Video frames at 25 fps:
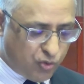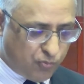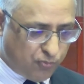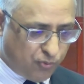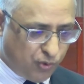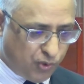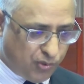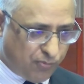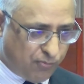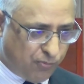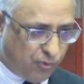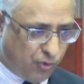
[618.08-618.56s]

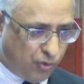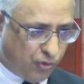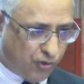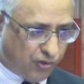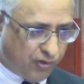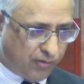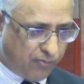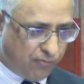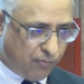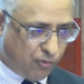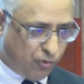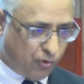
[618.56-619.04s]
put
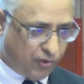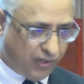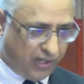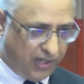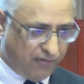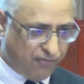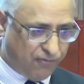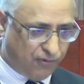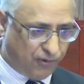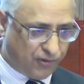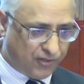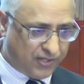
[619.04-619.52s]
more
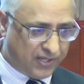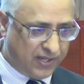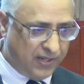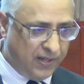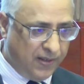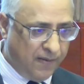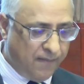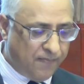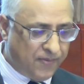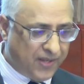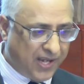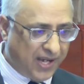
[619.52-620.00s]
effort.
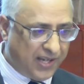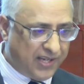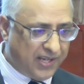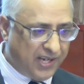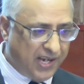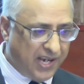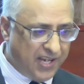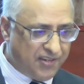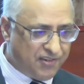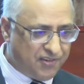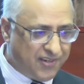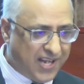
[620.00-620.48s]
And
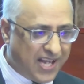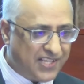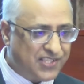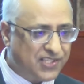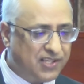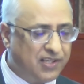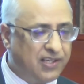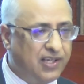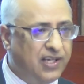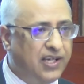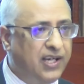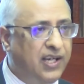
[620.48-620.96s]

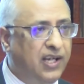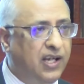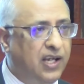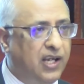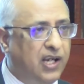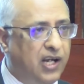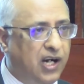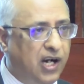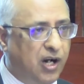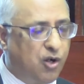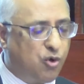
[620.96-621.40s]
internationally,